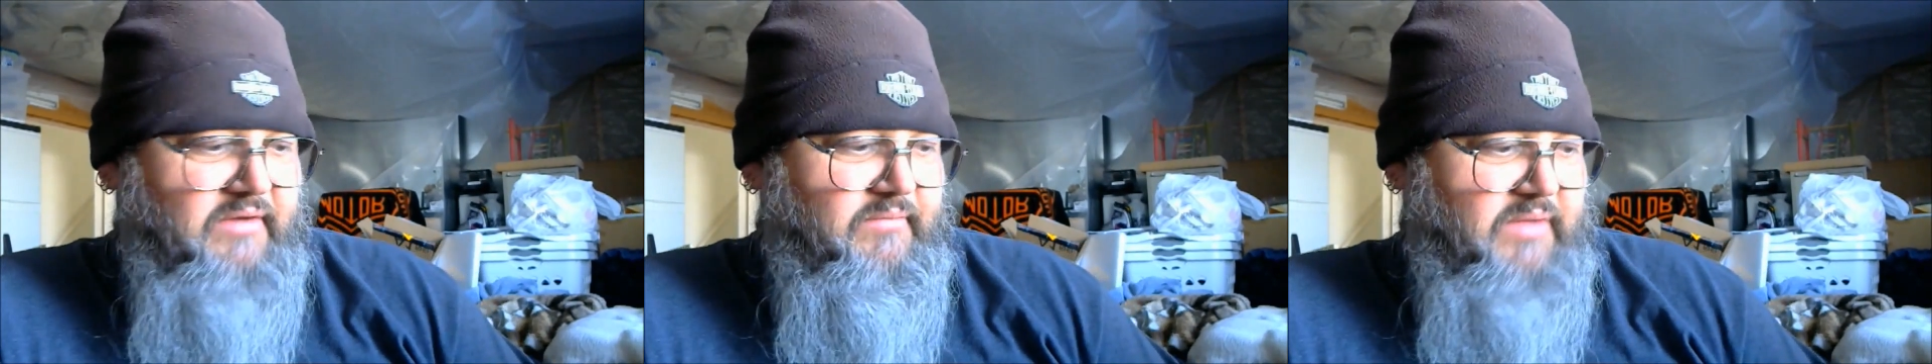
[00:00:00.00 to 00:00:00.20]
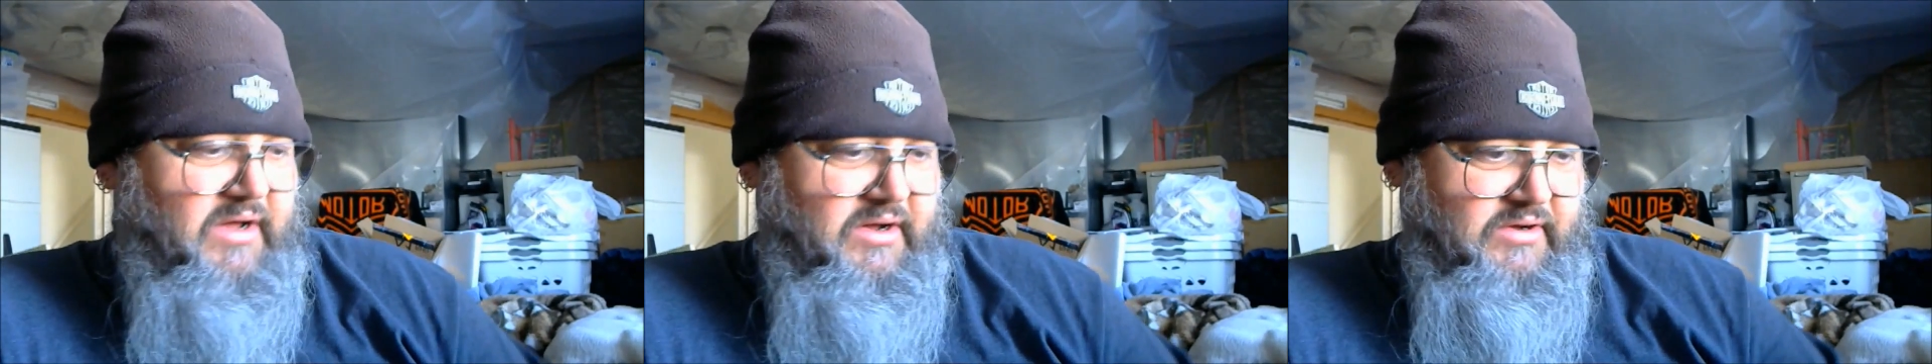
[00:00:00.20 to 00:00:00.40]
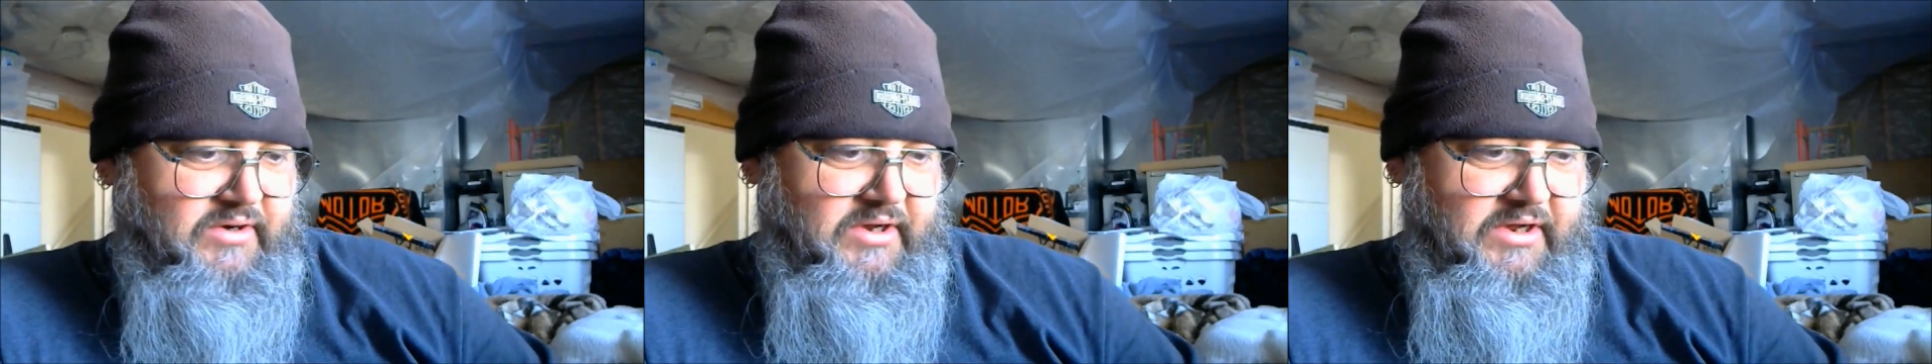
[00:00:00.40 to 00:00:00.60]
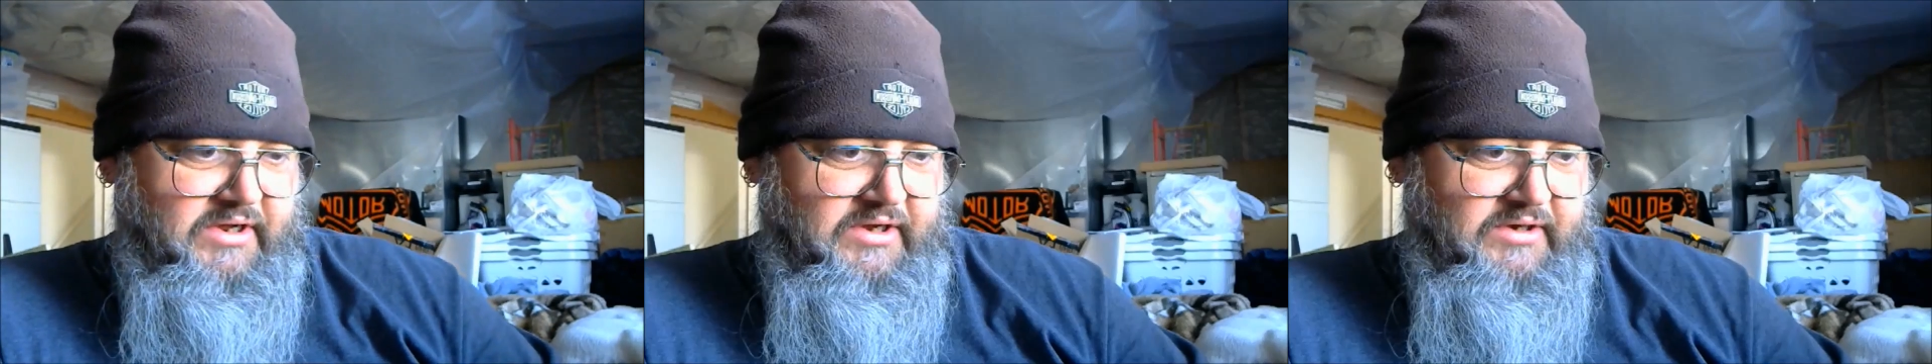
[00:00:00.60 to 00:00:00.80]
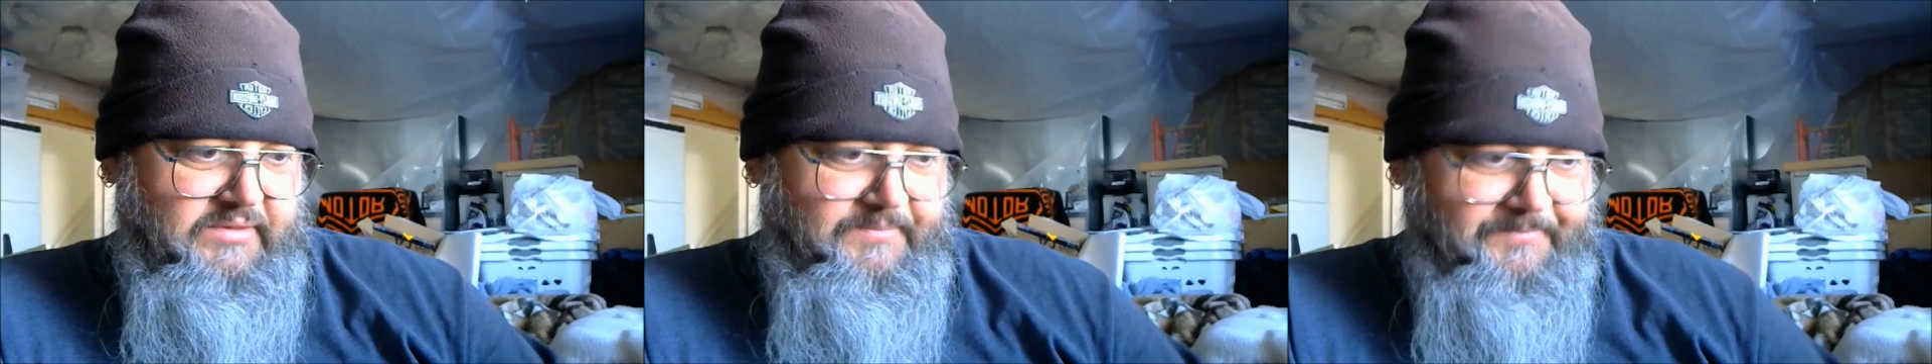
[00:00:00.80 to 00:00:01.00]

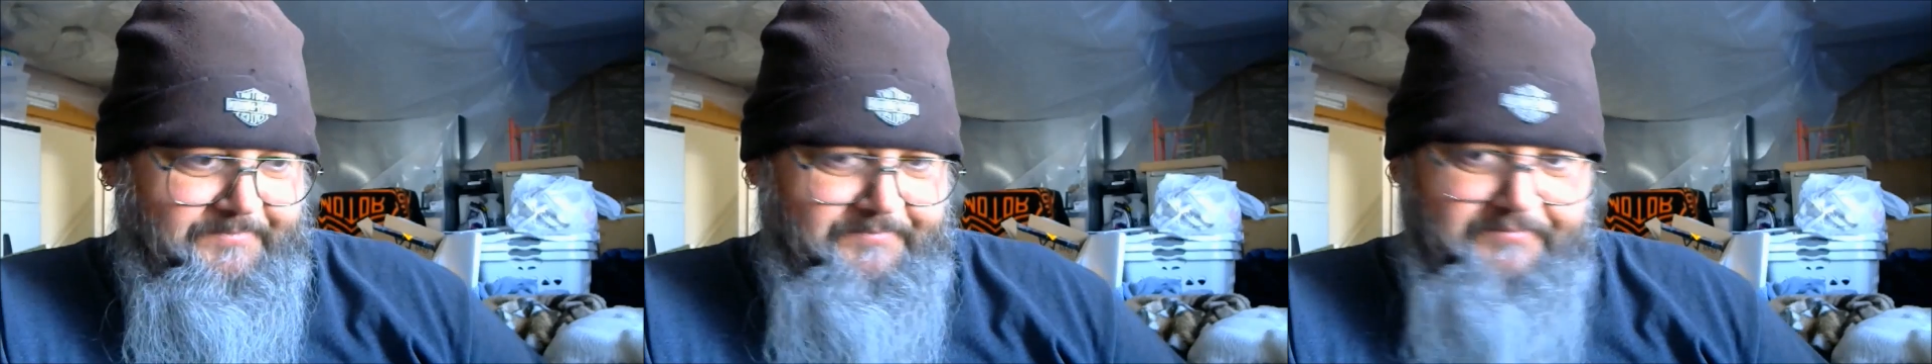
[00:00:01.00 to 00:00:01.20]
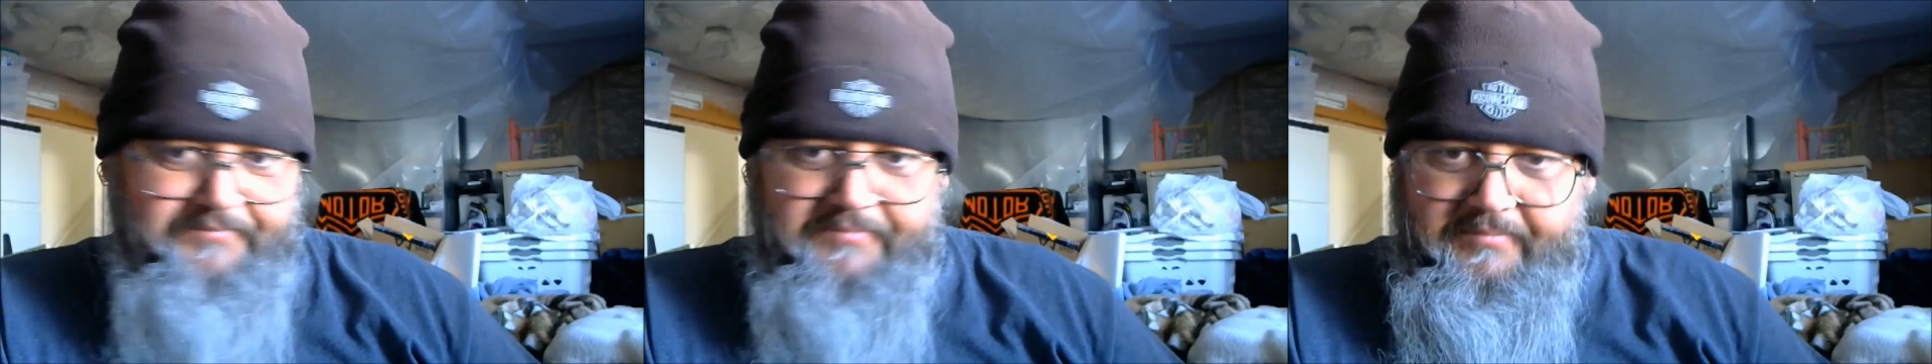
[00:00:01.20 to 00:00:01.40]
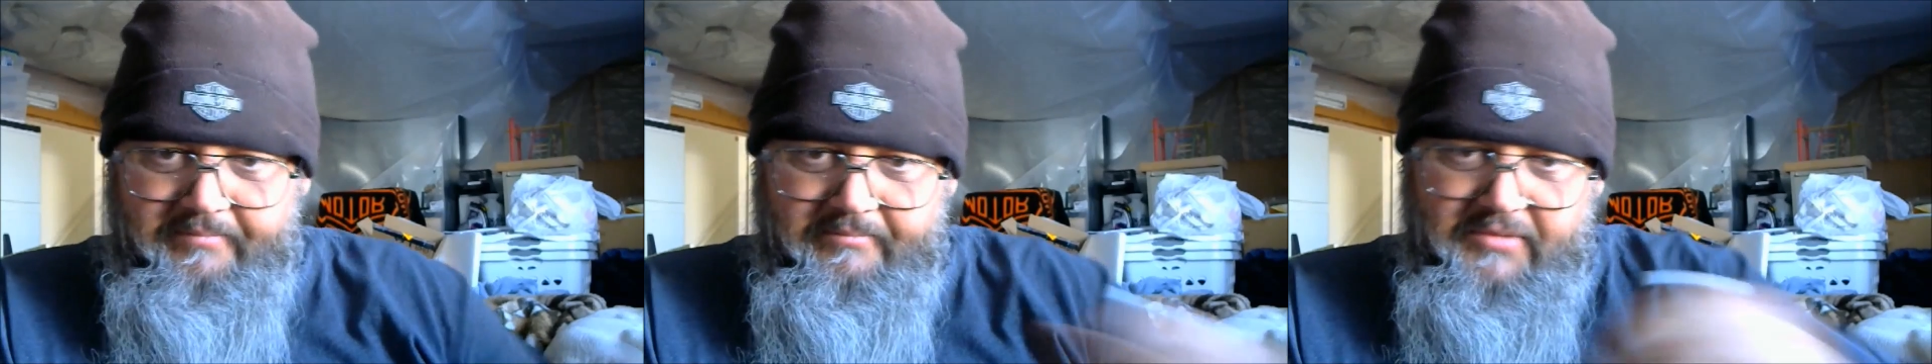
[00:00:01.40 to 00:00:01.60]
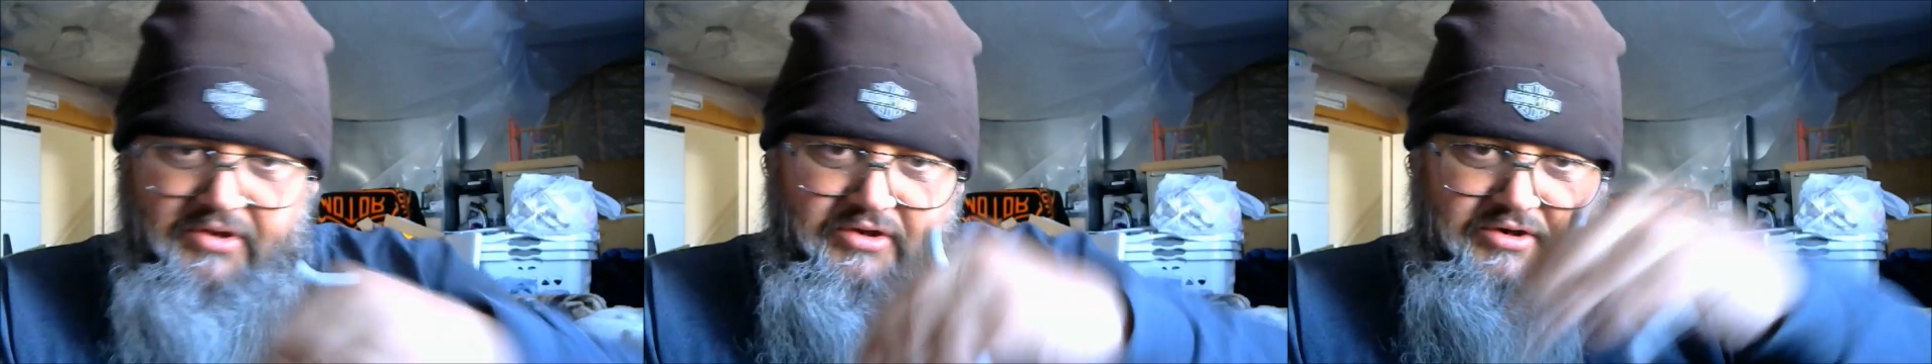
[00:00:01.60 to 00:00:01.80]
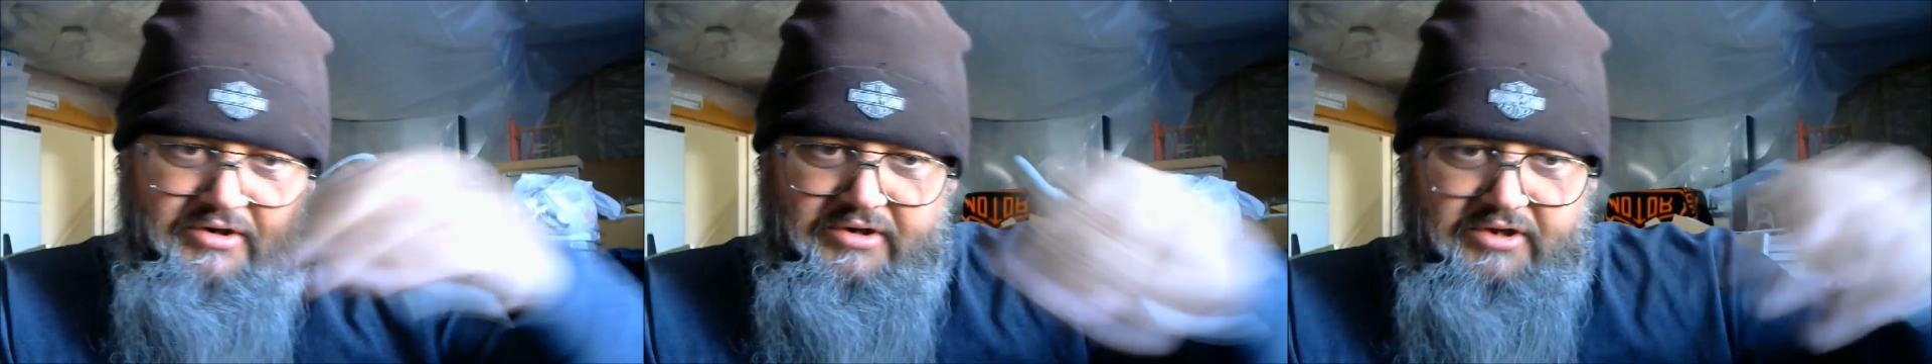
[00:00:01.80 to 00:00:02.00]
about
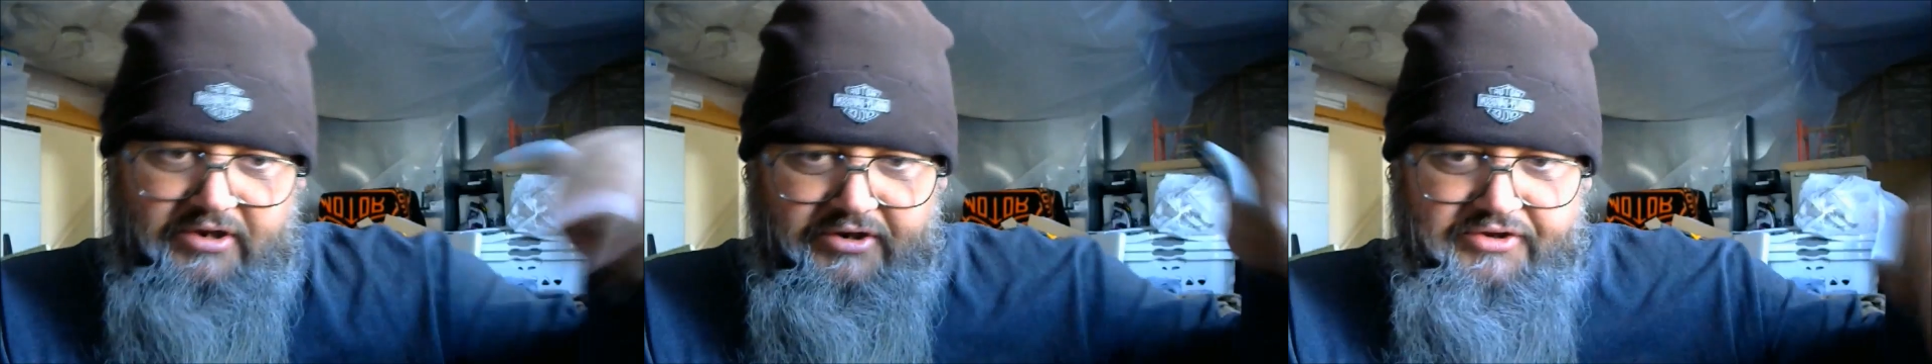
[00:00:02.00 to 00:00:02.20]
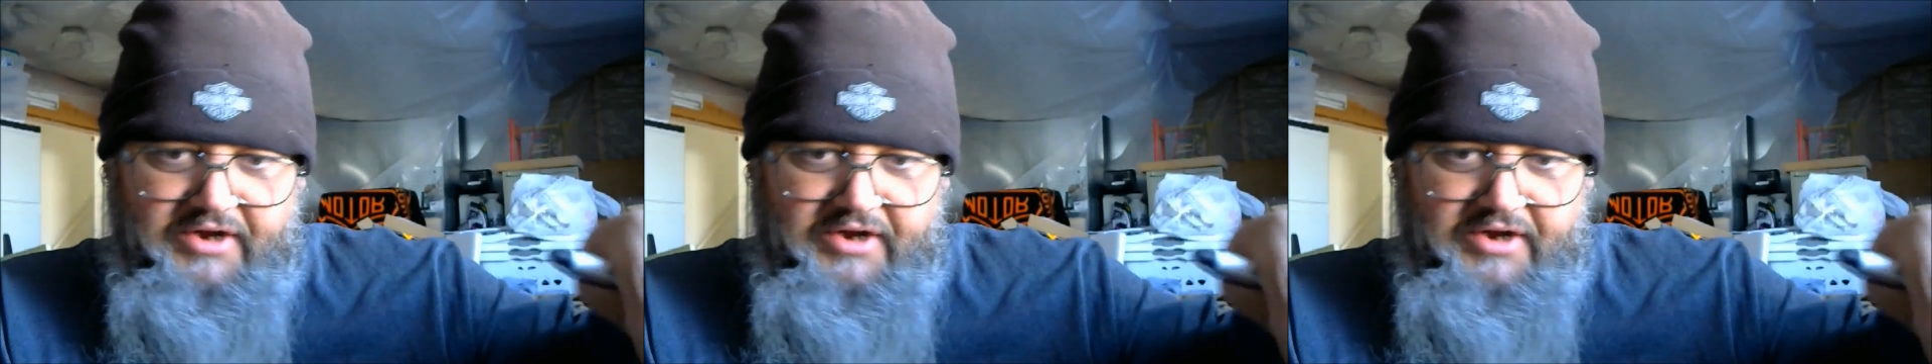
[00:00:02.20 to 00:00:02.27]
building a little